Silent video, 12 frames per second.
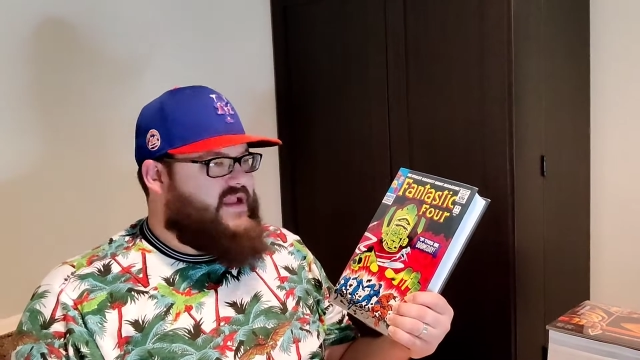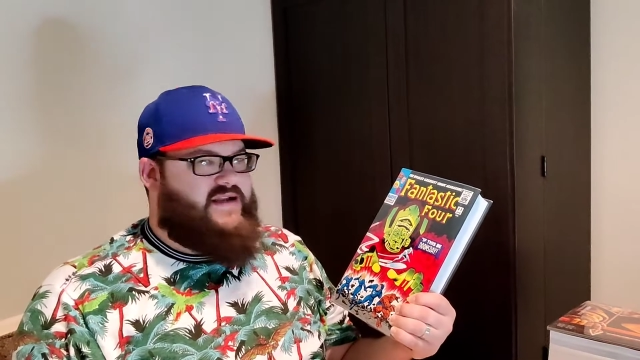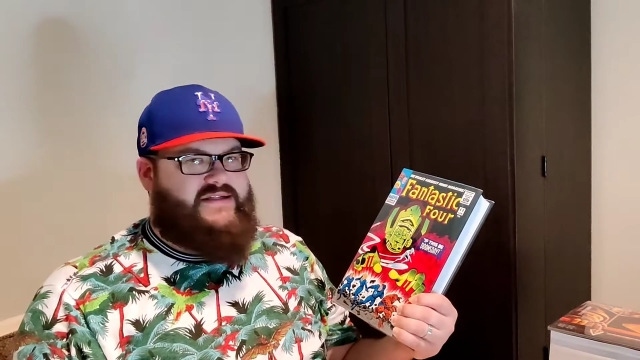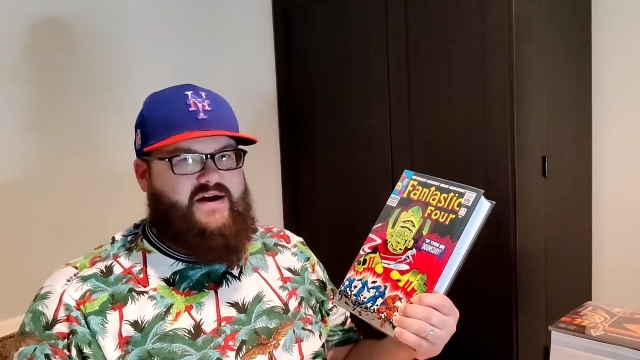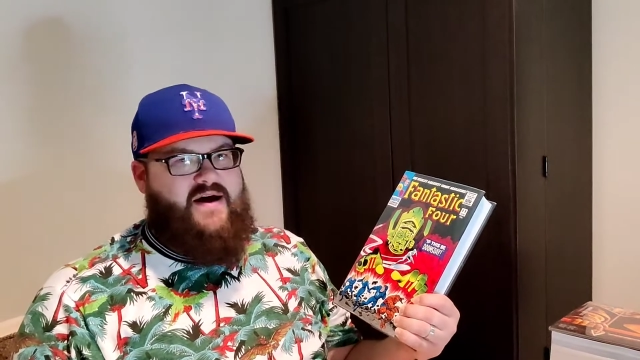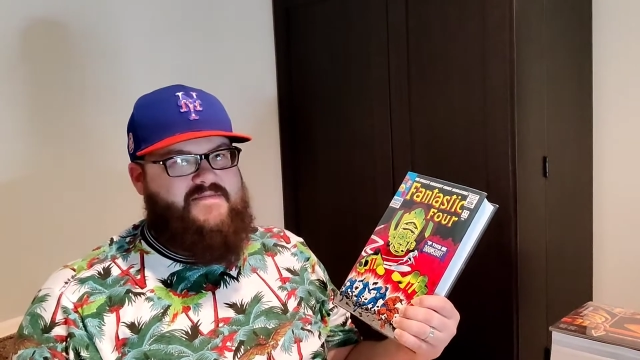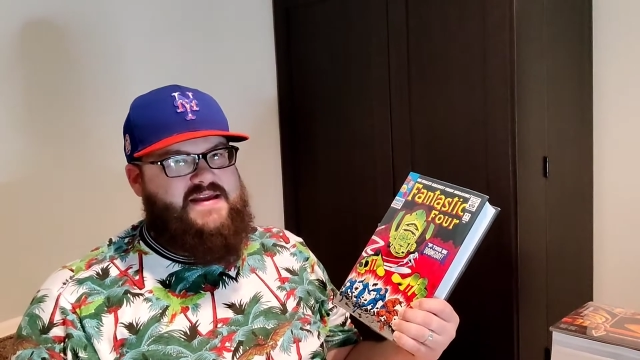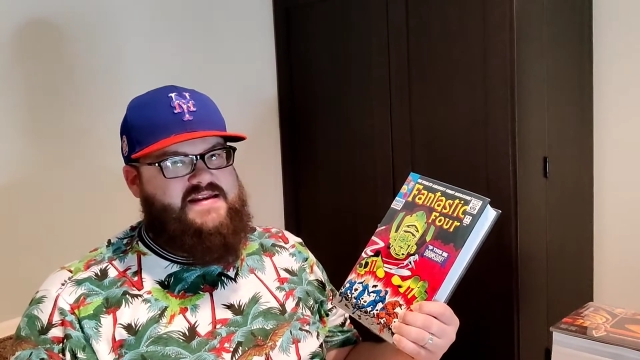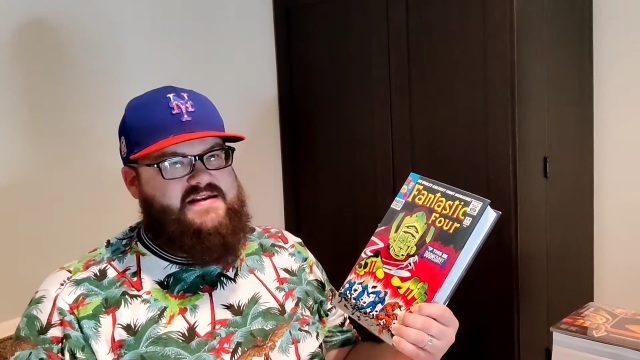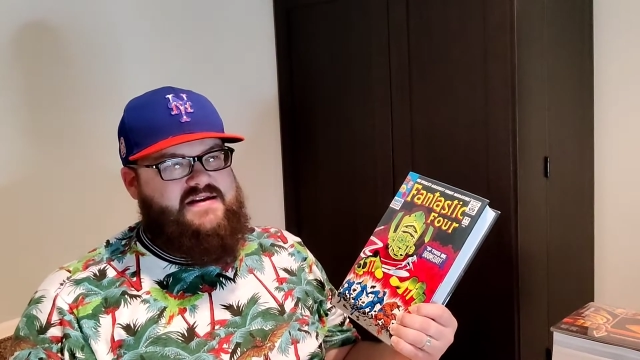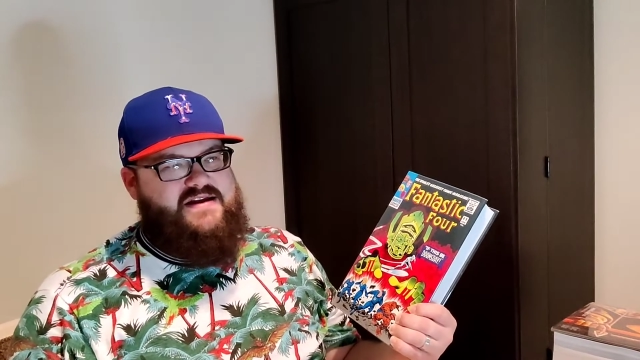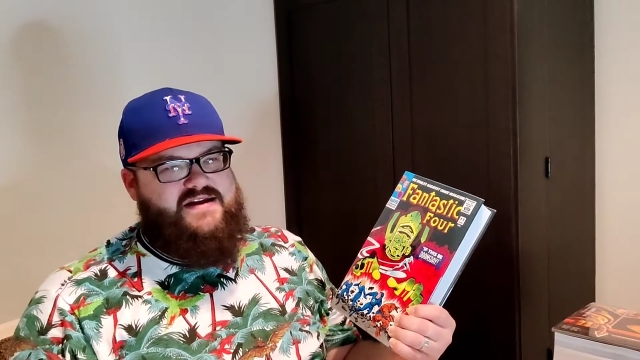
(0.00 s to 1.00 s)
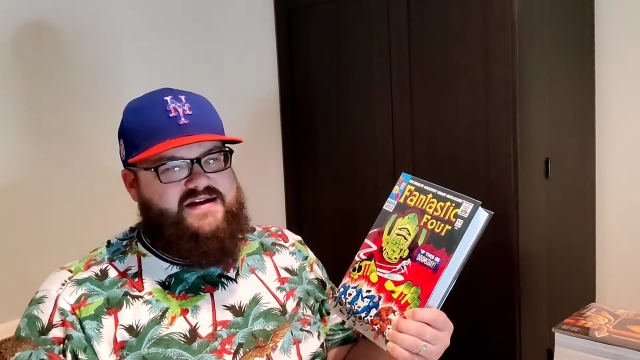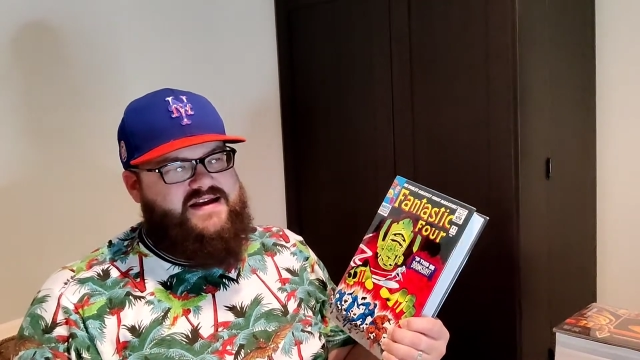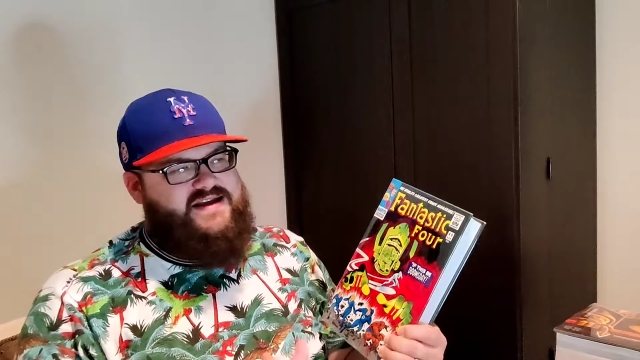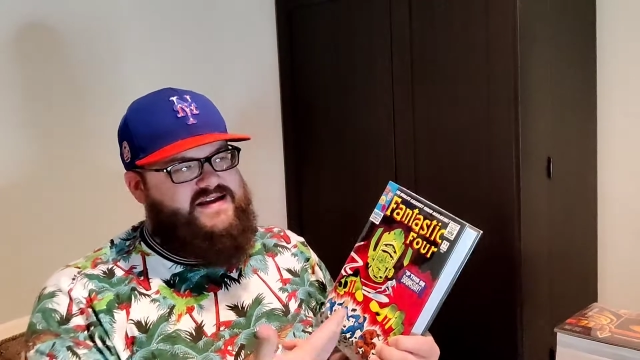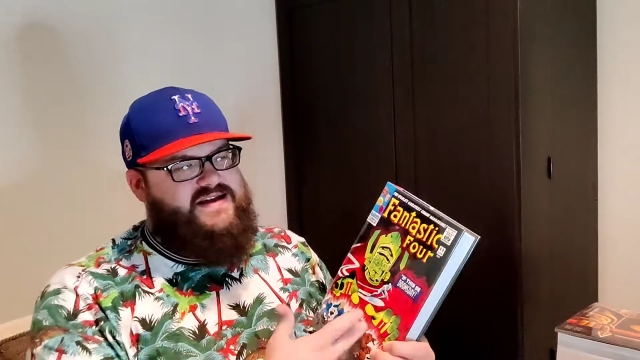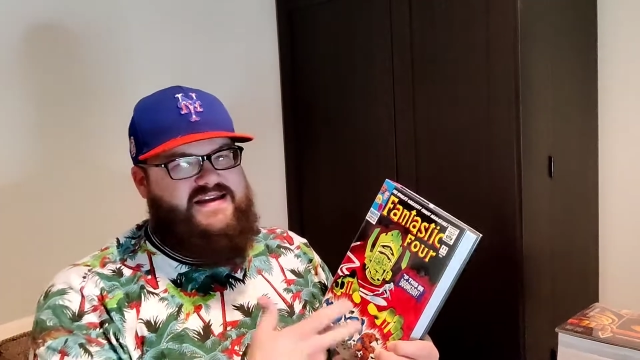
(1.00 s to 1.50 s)
So I mean,
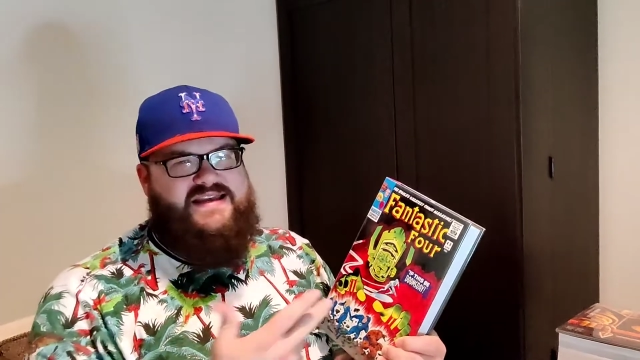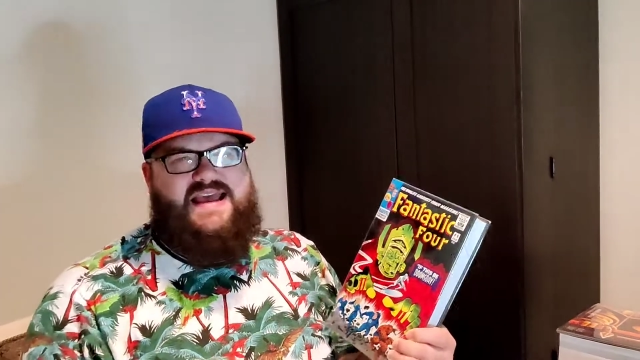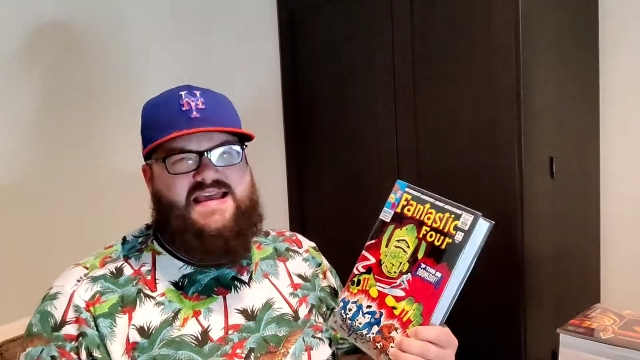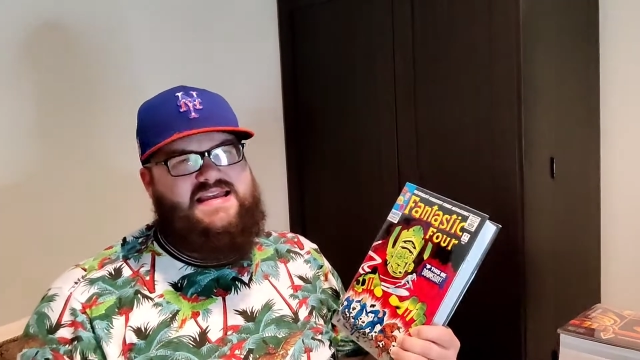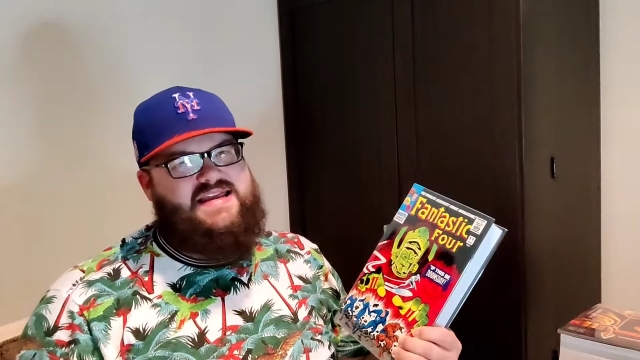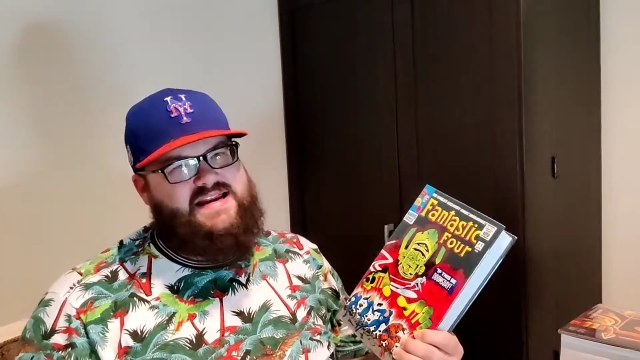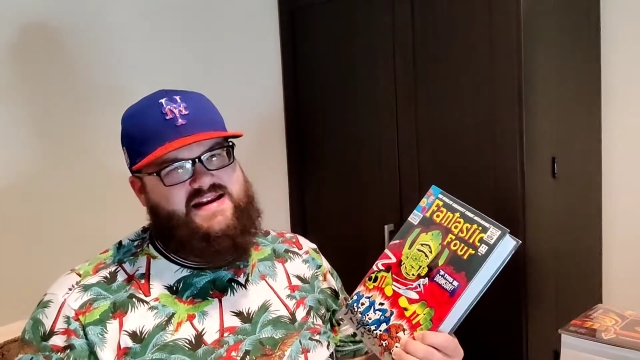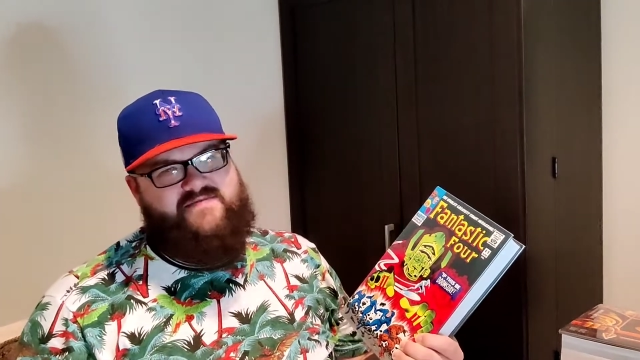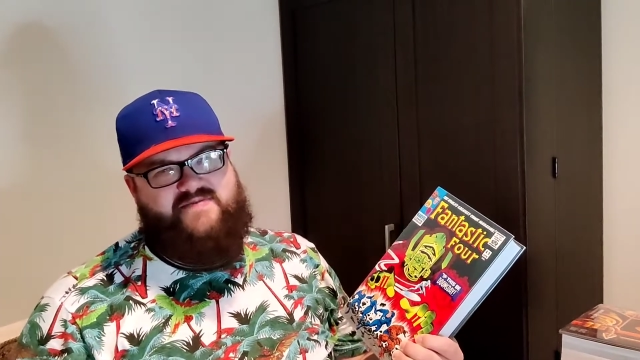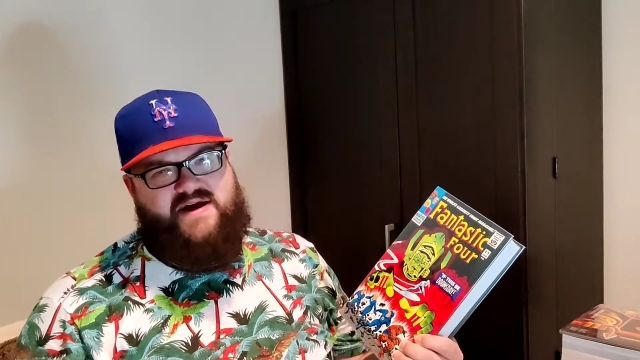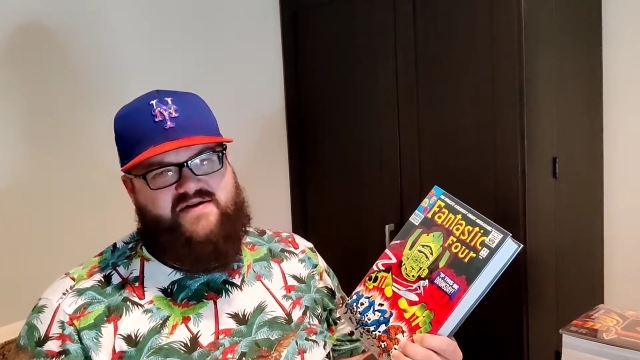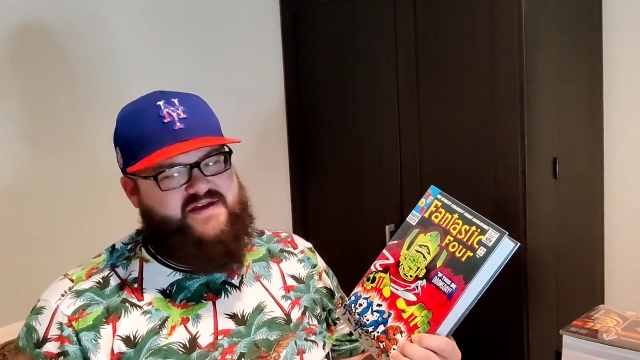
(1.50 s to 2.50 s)
can't get any better